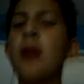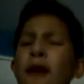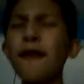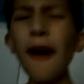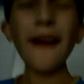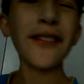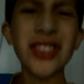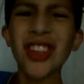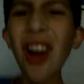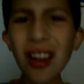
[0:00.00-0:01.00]
Five
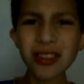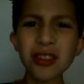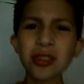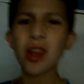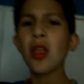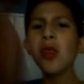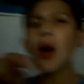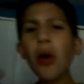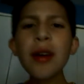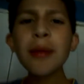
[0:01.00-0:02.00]
dollars?
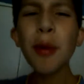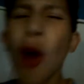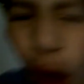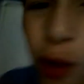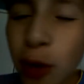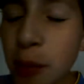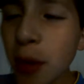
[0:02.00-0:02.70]
No, give me all your